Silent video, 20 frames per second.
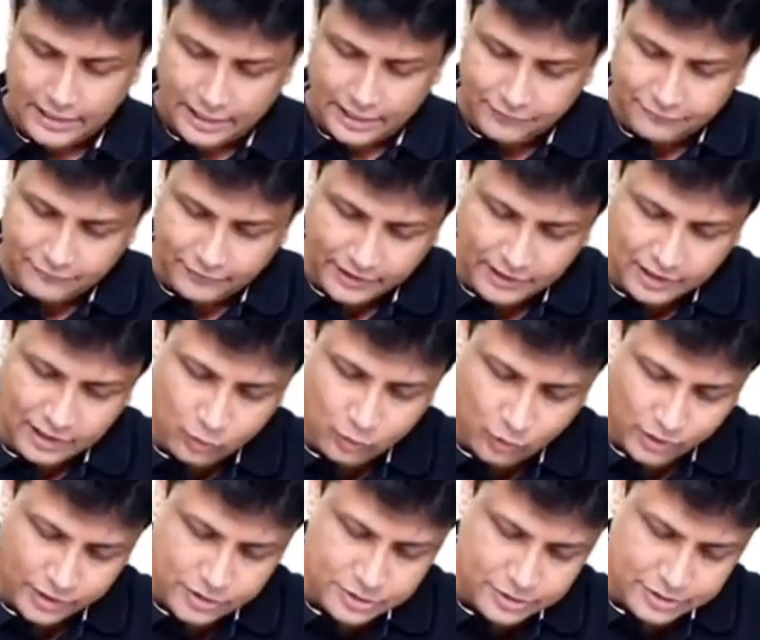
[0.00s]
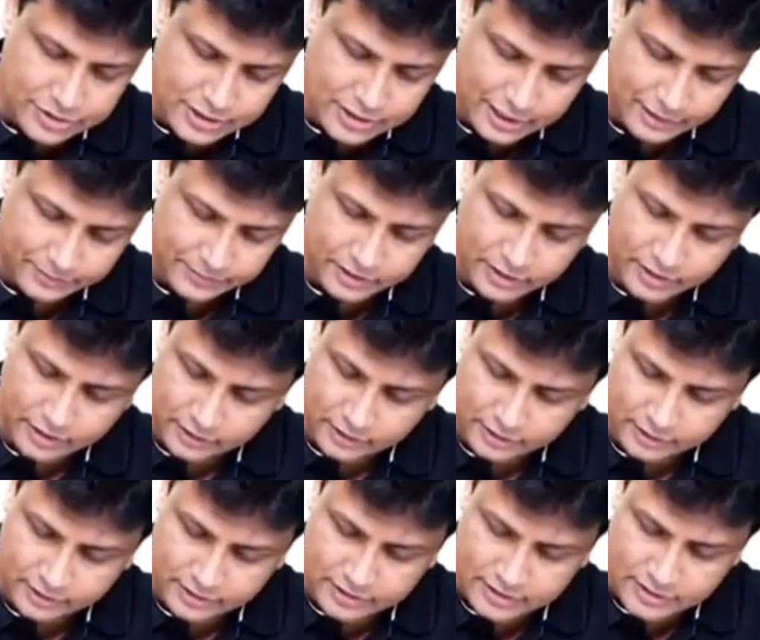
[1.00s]
And finally, what is going to happen
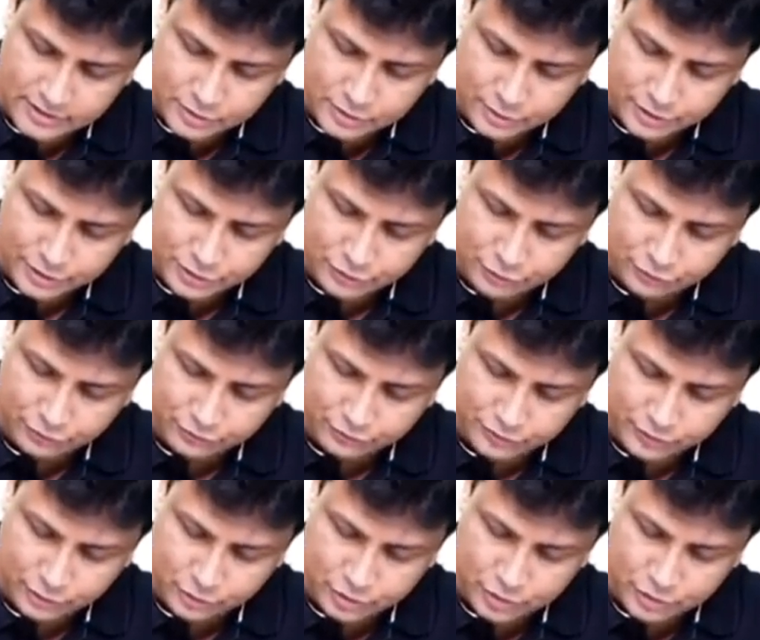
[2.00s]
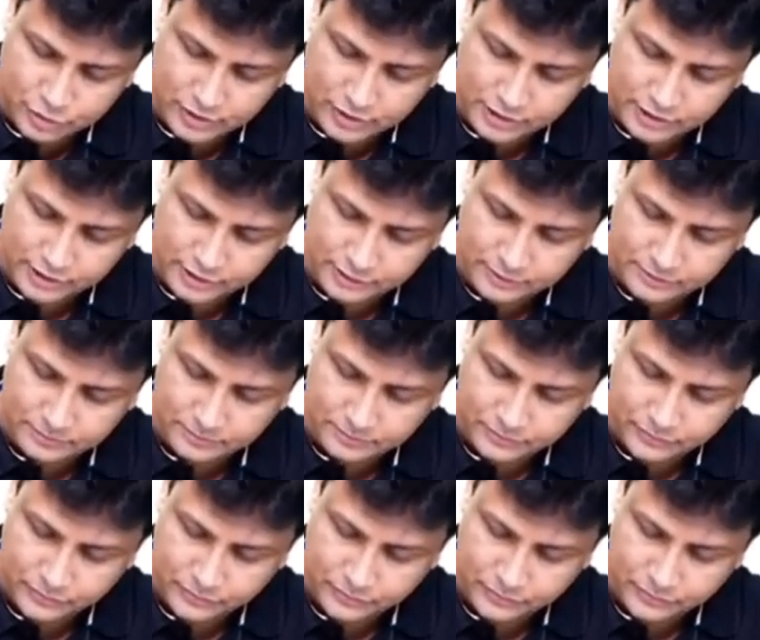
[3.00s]
here? This is going to fuse together.